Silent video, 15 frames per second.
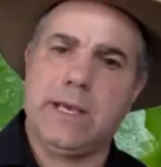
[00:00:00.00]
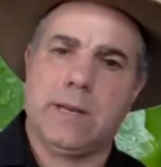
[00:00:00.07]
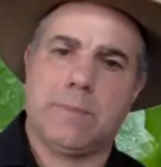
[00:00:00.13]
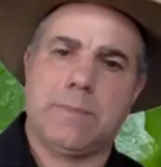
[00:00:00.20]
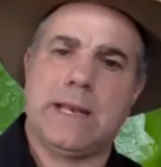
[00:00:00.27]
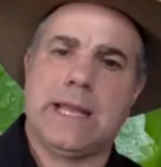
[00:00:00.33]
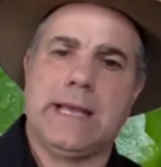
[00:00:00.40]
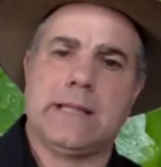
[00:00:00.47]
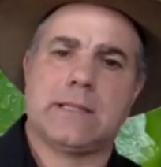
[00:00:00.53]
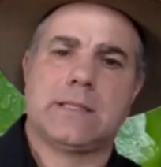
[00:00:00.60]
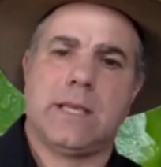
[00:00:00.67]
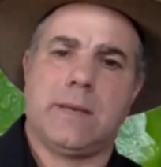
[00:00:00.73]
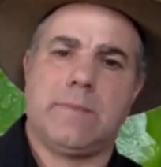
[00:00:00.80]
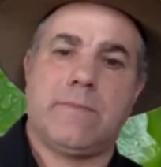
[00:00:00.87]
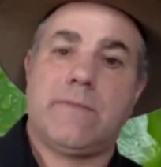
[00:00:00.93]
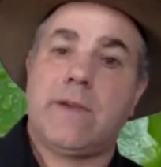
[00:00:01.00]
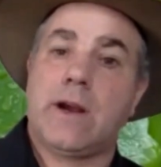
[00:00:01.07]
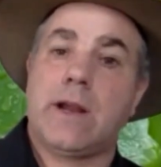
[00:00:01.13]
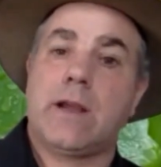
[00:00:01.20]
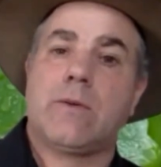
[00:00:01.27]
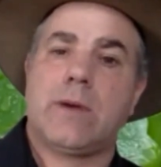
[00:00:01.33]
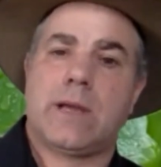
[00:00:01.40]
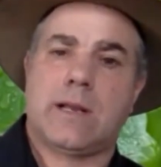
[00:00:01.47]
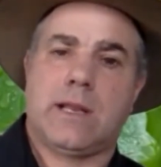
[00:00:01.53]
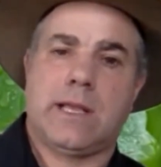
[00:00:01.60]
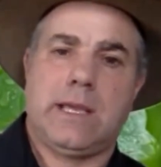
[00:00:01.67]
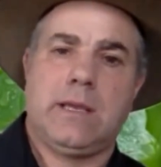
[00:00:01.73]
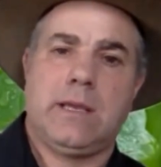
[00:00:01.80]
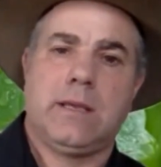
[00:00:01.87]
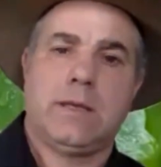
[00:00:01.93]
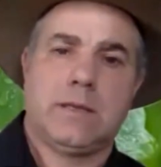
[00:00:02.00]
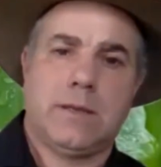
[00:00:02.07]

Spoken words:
going to plant something very quickly